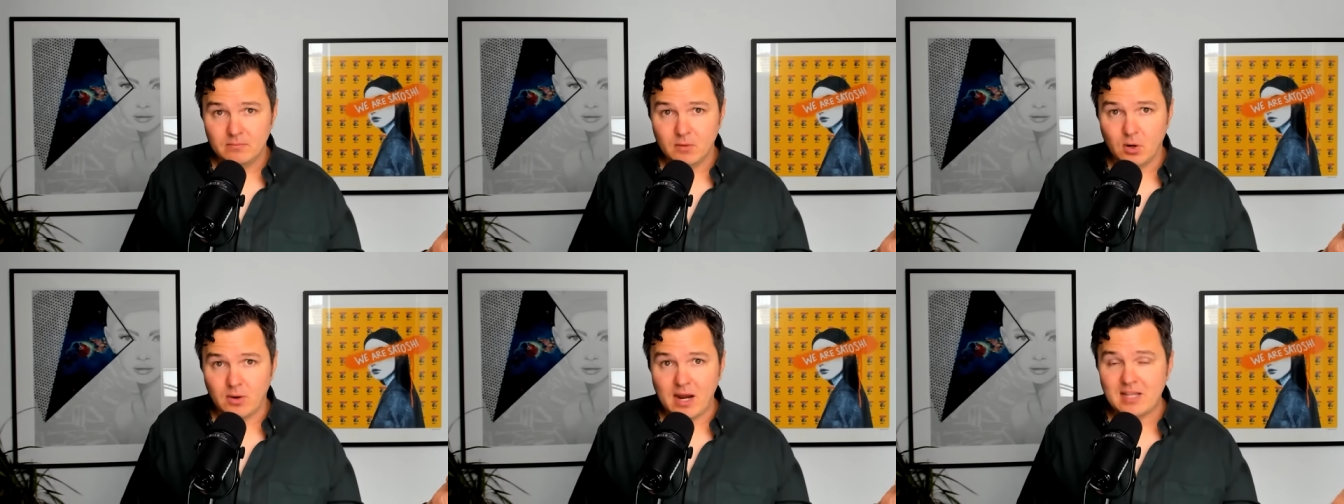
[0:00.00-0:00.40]

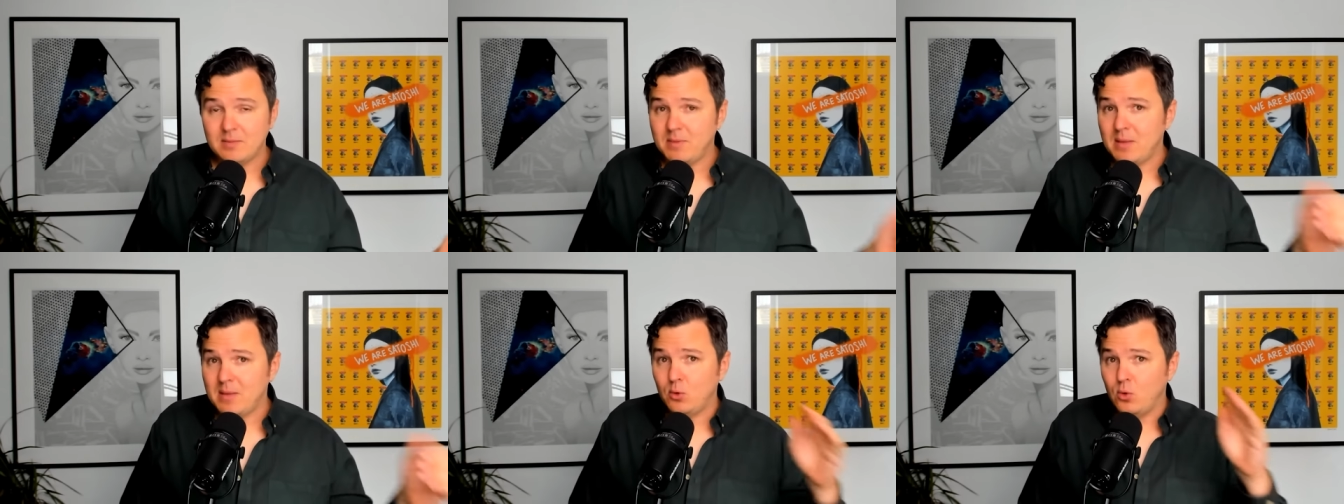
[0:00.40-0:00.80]
all right? The
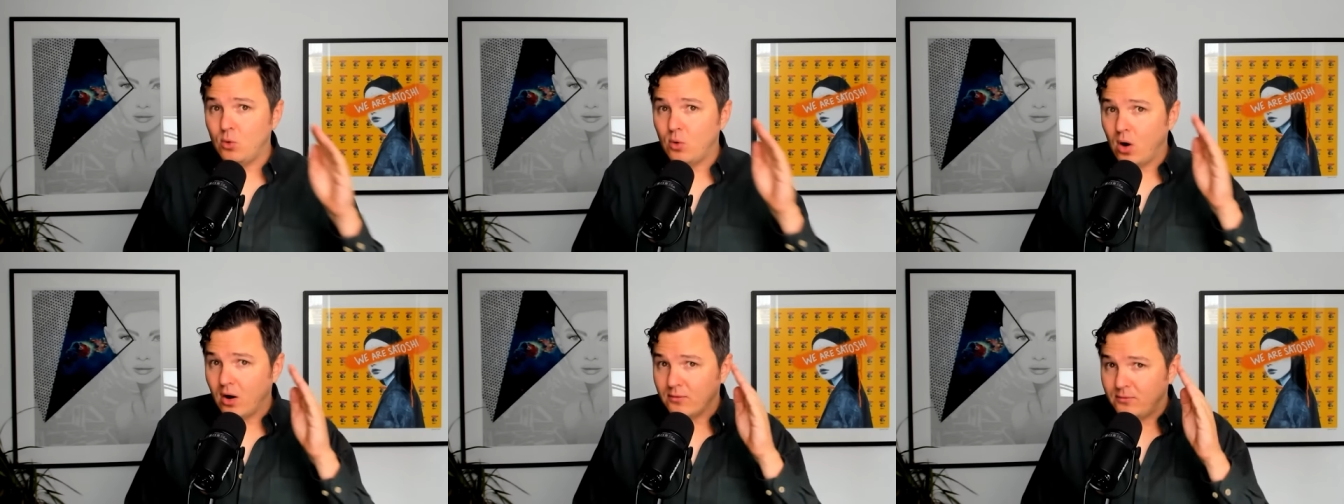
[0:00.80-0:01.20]
people
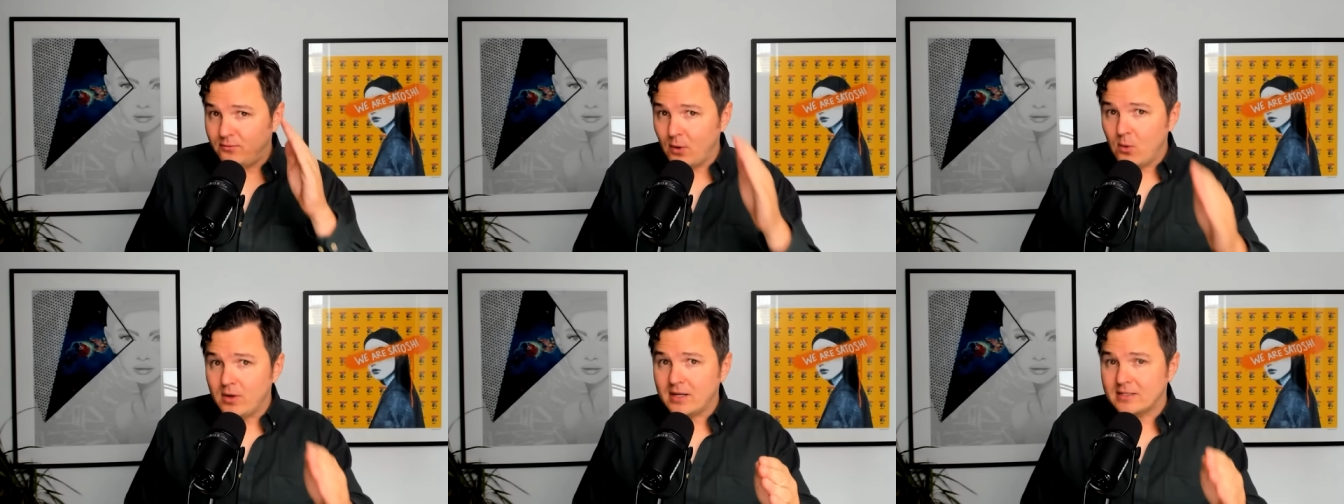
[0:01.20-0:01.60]
who are
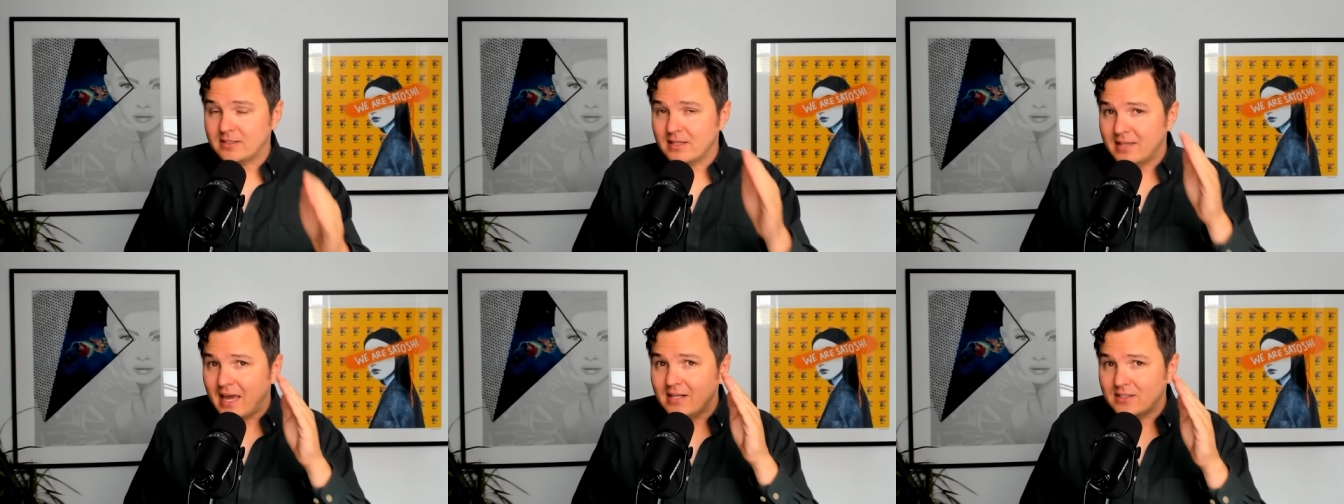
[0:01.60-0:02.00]
focused,
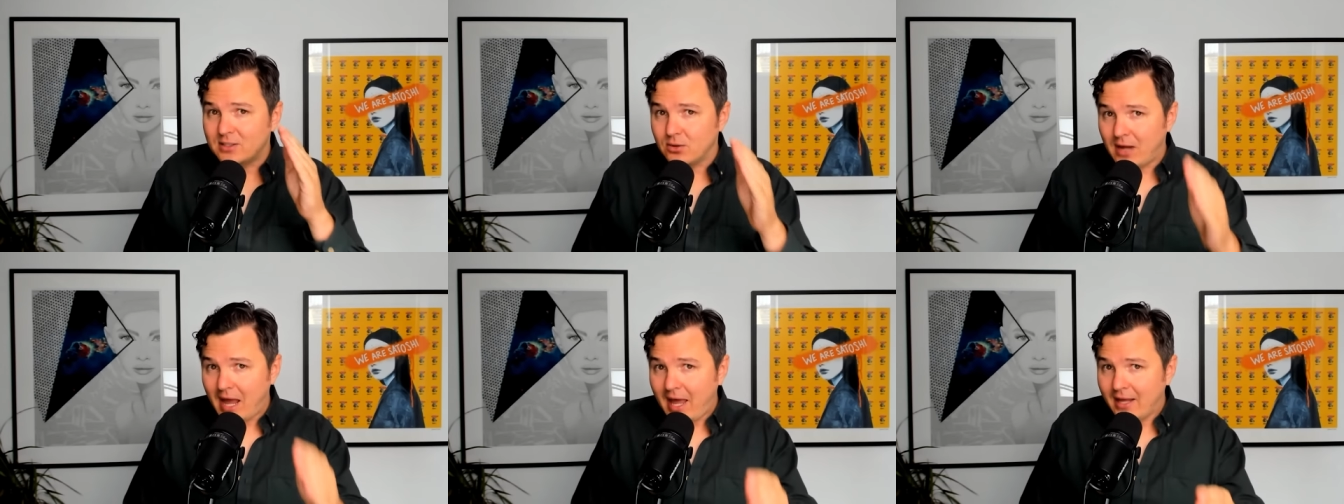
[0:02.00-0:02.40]
and that is
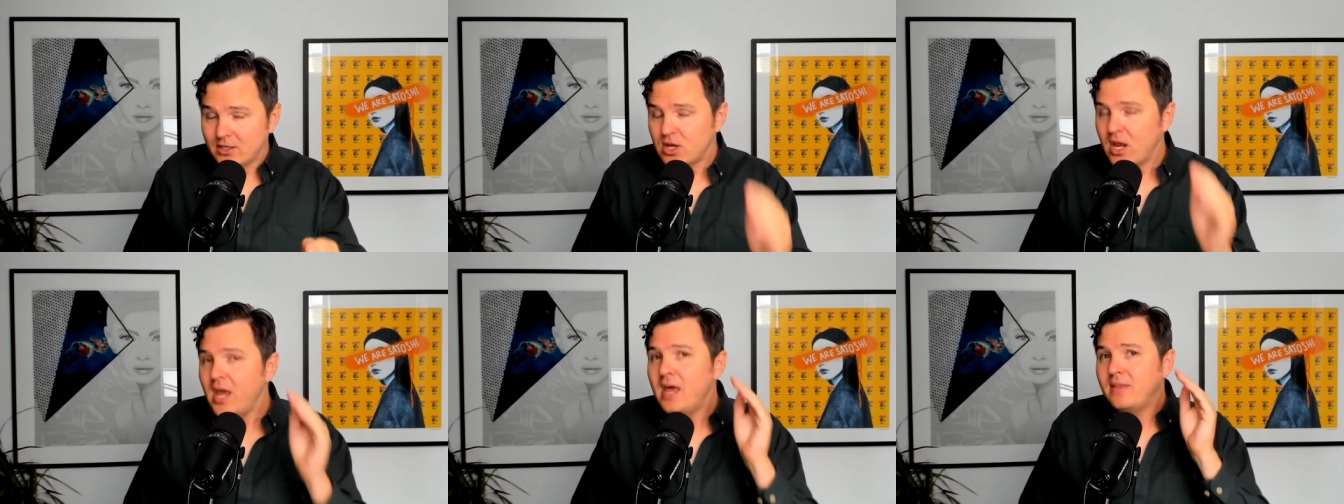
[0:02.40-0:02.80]
their
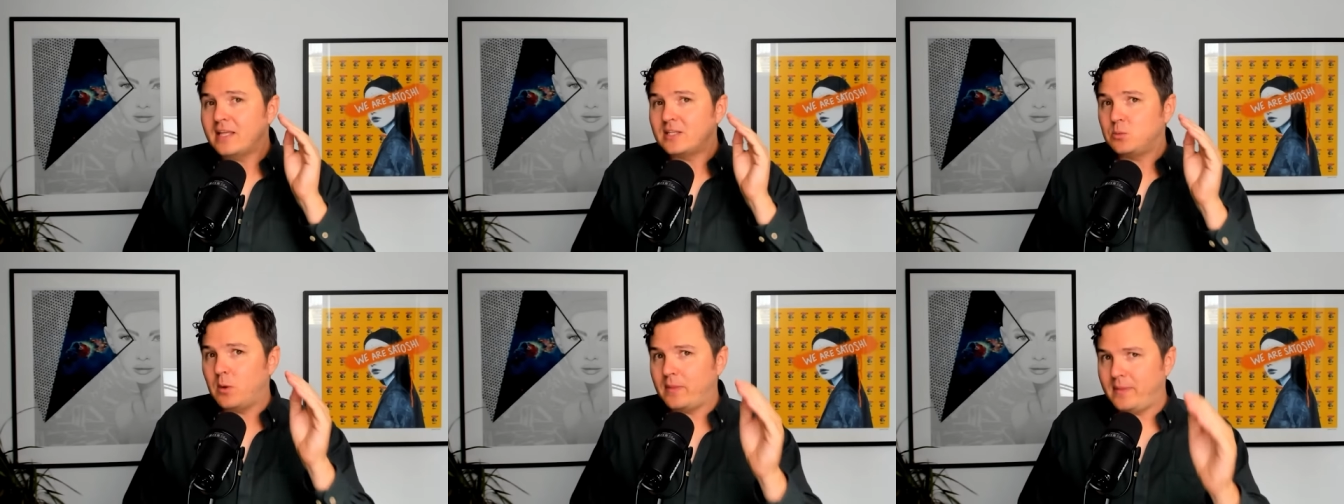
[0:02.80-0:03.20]
edge.
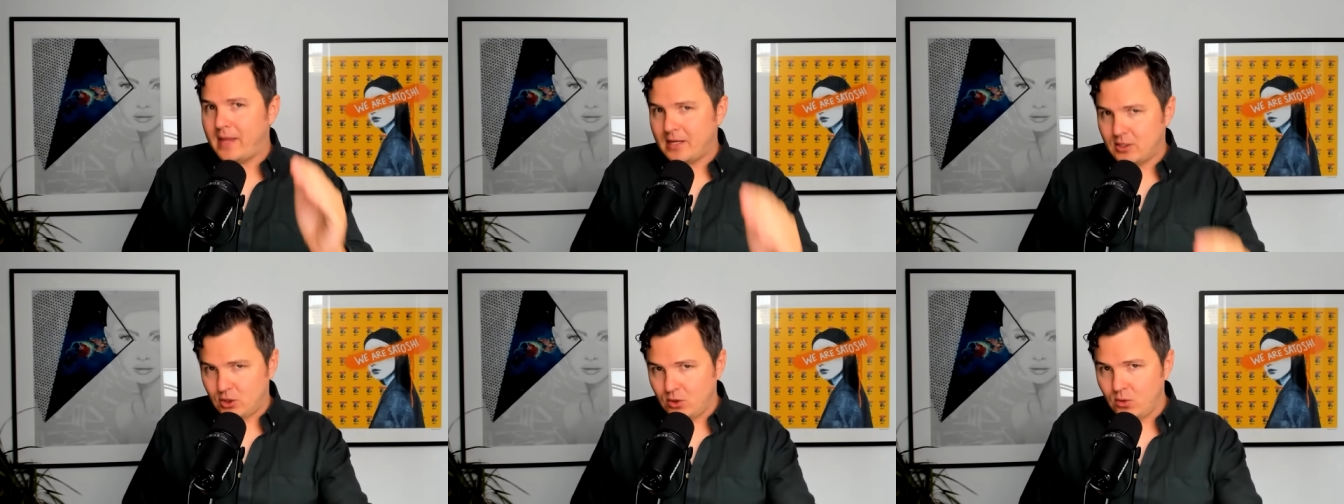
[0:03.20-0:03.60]
That's what
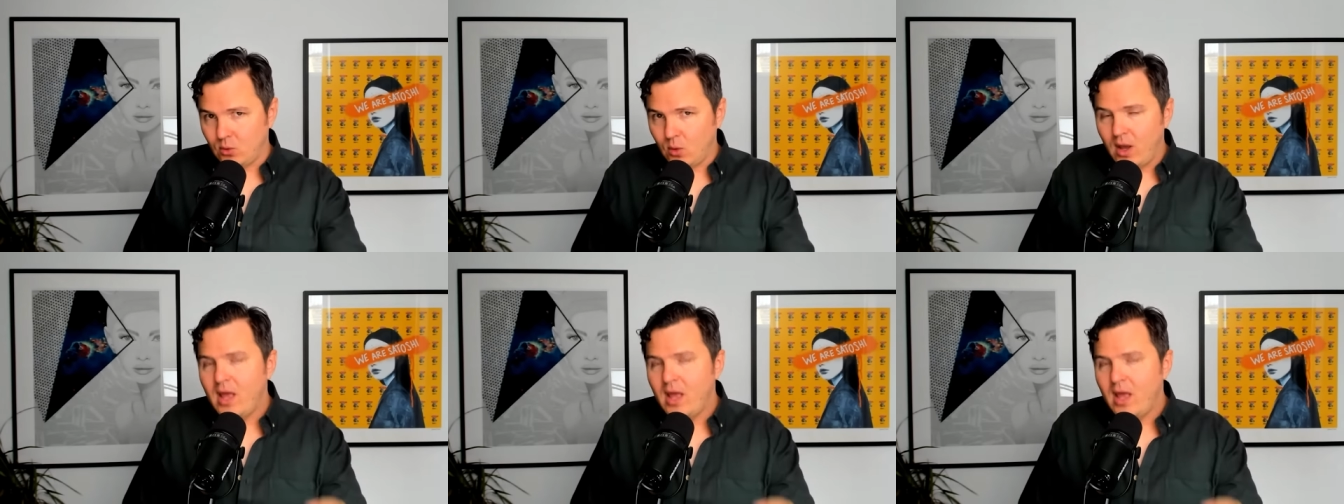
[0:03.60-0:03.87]
they do.